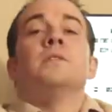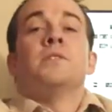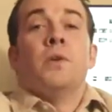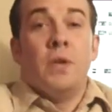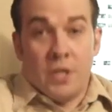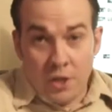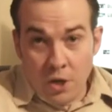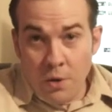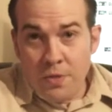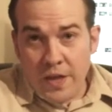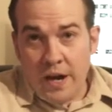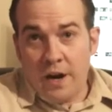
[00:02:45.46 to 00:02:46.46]
So you can
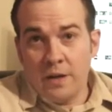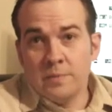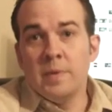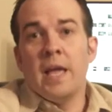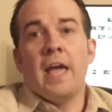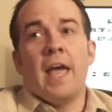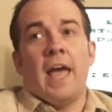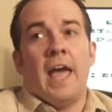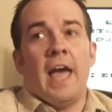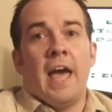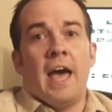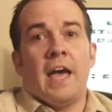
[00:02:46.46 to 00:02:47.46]
go there
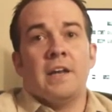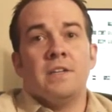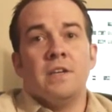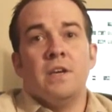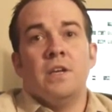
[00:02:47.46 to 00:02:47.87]
and